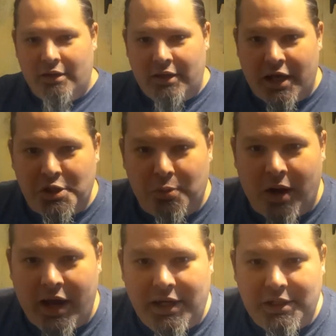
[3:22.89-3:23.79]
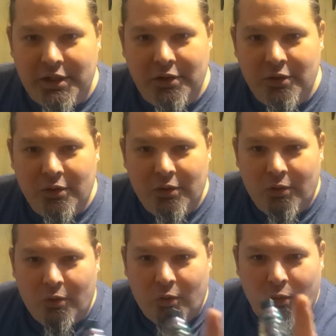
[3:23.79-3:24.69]
That's right,
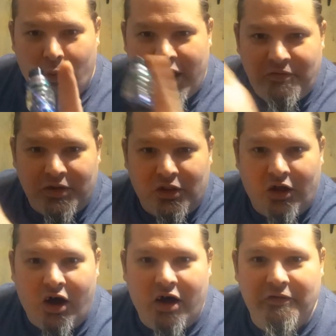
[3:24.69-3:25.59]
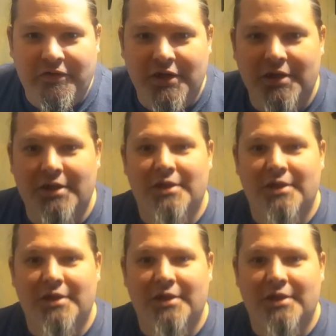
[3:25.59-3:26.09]
Ravenloft.